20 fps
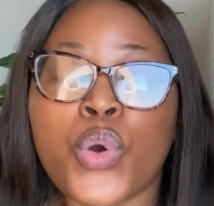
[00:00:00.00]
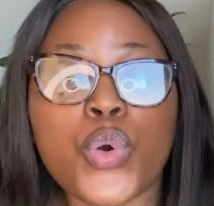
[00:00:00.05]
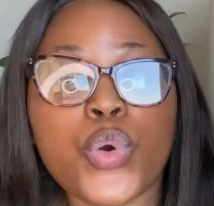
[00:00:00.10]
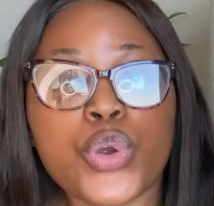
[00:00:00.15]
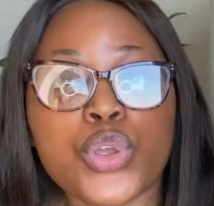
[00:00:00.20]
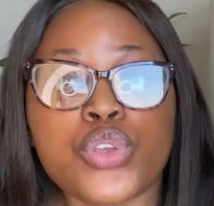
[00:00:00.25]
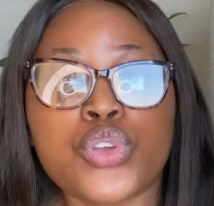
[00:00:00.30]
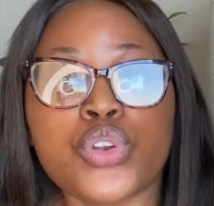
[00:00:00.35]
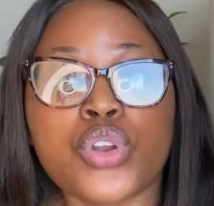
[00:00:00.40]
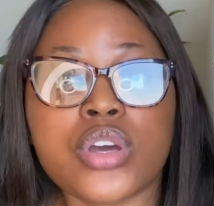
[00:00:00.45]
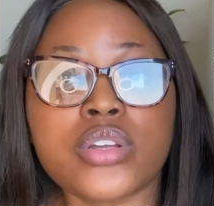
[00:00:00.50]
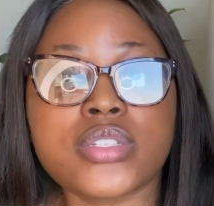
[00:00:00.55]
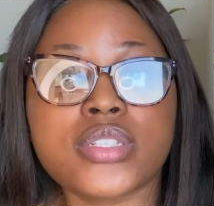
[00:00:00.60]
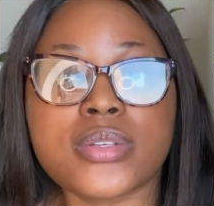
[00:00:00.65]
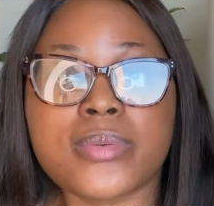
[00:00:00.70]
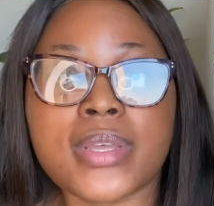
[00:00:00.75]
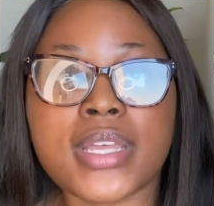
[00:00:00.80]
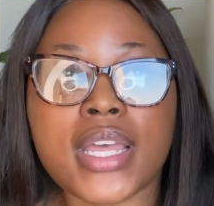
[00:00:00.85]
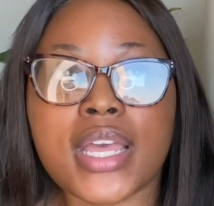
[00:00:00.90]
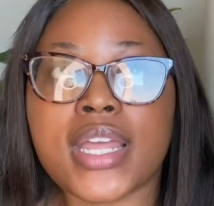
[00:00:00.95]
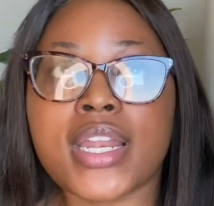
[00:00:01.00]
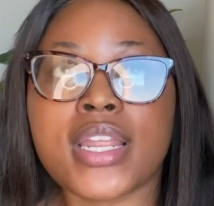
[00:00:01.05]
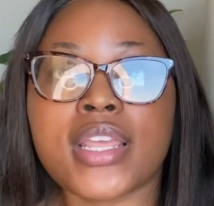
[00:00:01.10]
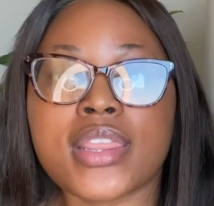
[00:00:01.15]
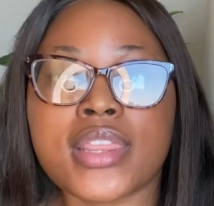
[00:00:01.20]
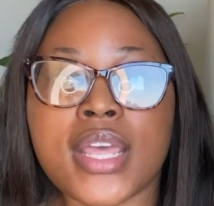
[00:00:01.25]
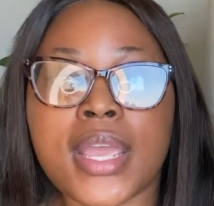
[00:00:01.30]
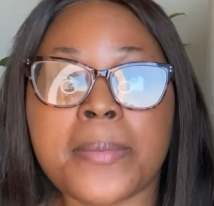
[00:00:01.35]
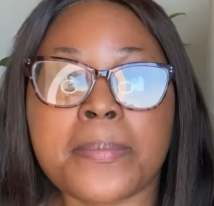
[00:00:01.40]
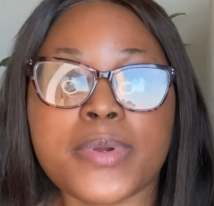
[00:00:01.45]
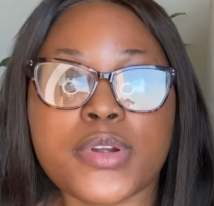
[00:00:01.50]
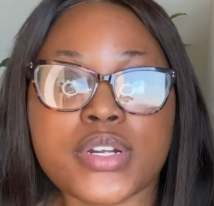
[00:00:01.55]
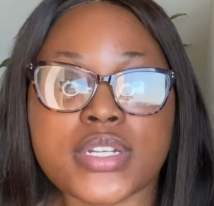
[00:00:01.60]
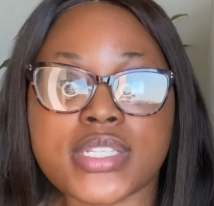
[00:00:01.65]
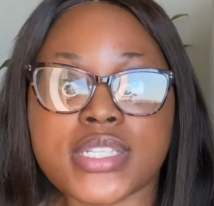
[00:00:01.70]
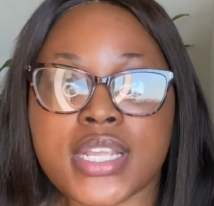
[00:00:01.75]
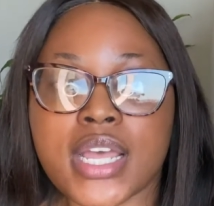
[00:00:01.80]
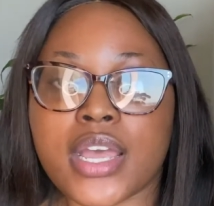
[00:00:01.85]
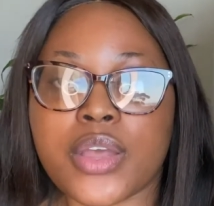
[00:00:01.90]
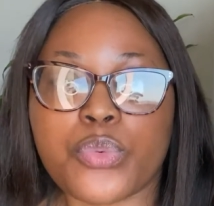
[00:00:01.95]
or you're not doing anything per
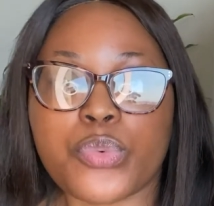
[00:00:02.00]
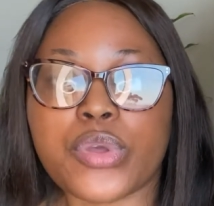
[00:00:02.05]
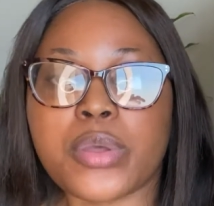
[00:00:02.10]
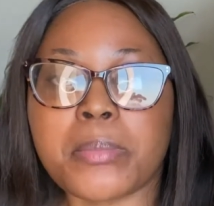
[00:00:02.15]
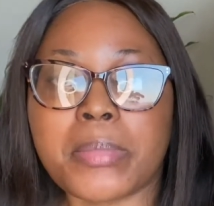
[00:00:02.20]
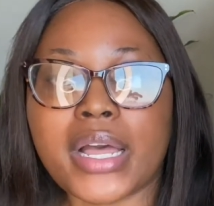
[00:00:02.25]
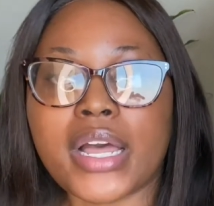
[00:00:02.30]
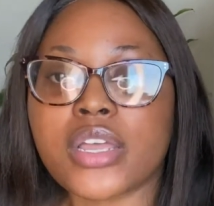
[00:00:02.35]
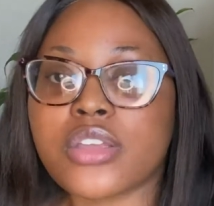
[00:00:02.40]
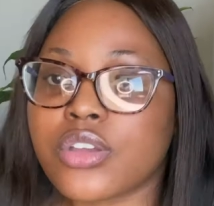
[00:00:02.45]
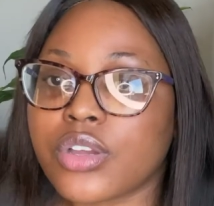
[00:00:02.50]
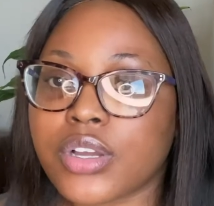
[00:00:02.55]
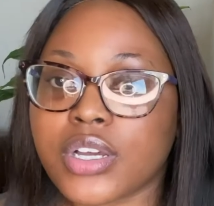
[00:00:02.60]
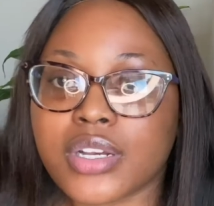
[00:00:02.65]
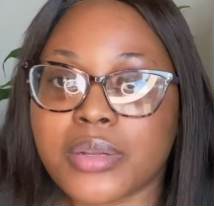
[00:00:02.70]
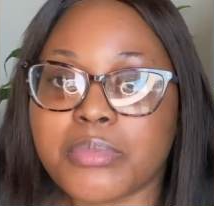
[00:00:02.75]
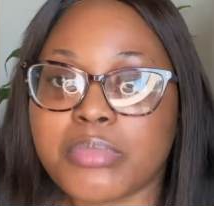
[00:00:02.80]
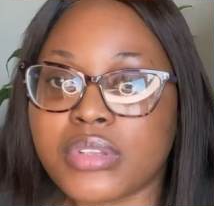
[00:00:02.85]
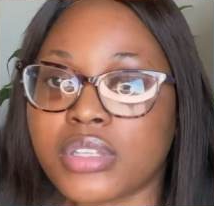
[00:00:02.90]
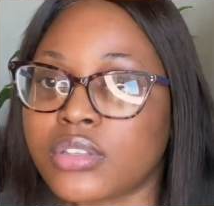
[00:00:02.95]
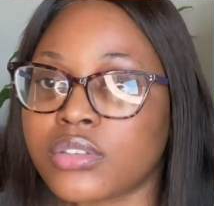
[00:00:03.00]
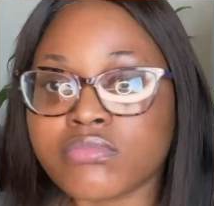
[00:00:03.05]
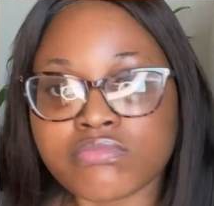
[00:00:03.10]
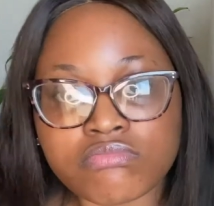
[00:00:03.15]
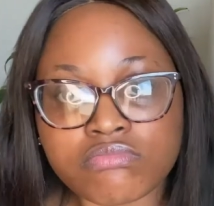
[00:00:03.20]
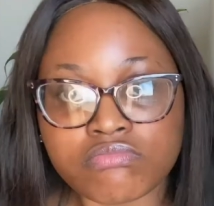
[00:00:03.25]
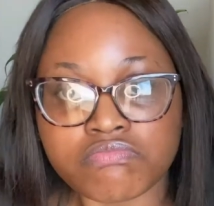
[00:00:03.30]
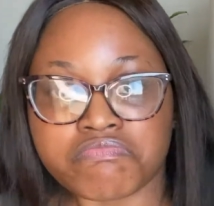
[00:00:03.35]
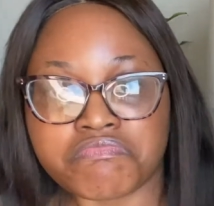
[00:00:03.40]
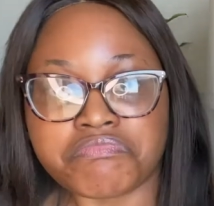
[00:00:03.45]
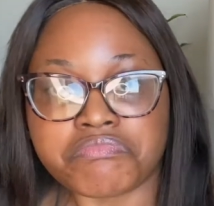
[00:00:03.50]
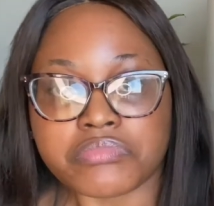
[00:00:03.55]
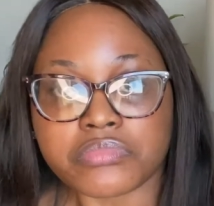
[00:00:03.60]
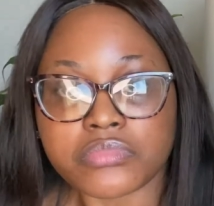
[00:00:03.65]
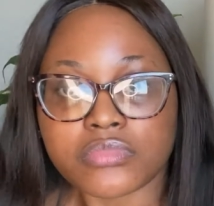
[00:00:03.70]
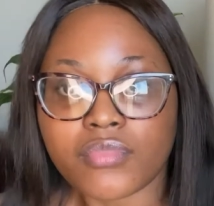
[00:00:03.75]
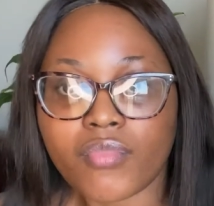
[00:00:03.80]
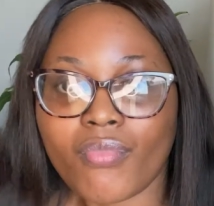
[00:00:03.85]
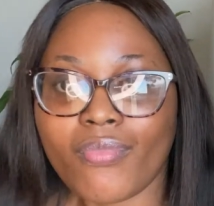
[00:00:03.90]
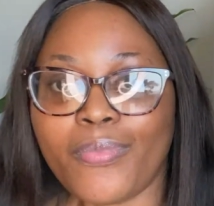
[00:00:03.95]
se whereby you're gonna be,
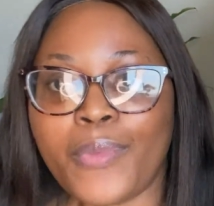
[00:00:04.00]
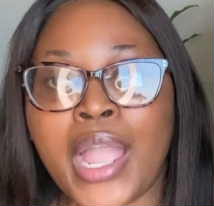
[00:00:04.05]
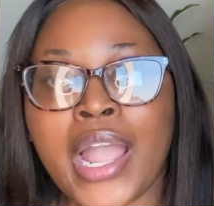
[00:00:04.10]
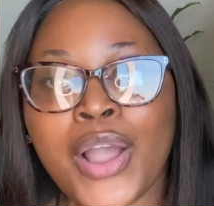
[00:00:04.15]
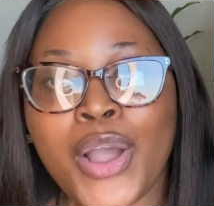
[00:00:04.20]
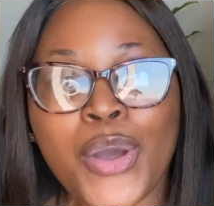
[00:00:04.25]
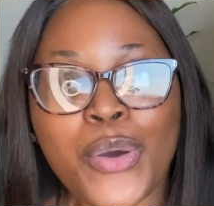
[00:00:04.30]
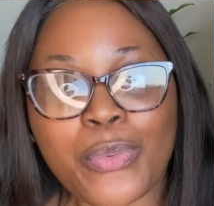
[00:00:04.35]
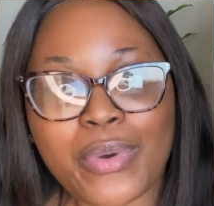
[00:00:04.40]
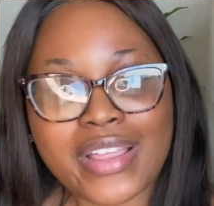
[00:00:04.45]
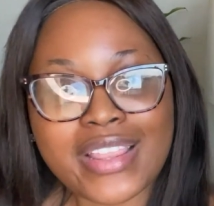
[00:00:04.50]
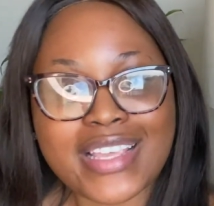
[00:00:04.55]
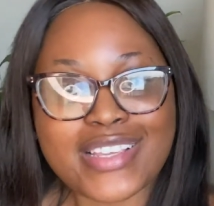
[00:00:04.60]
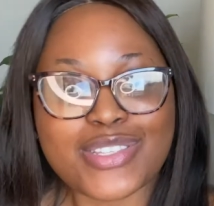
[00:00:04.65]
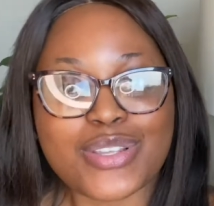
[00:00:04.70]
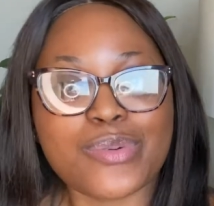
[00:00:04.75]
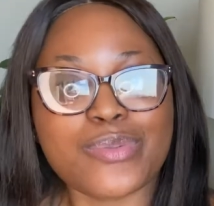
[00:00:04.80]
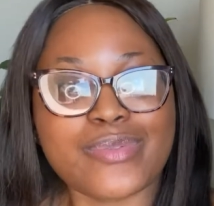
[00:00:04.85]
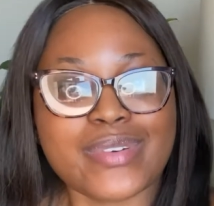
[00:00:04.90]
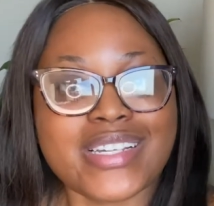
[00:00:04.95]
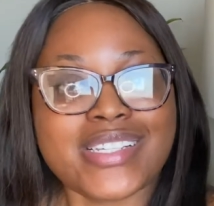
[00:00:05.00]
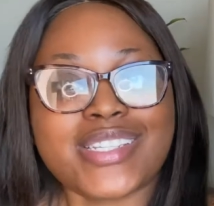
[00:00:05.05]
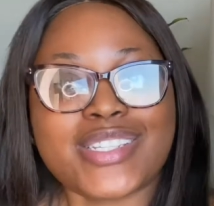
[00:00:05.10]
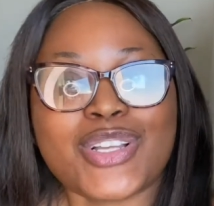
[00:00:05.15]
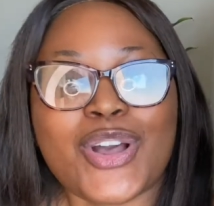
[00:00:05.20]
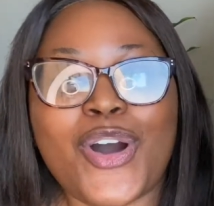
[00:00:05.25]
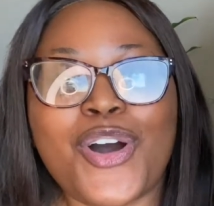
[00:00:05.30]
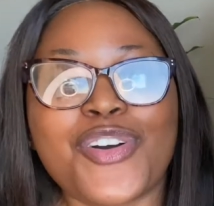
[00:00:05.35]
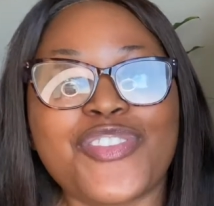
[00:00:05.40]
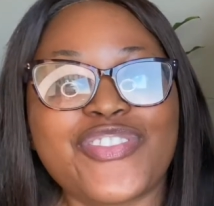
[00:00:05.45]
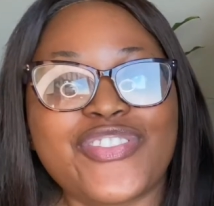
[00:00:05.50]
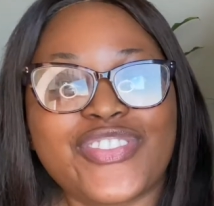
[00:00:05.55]
where there's a risk of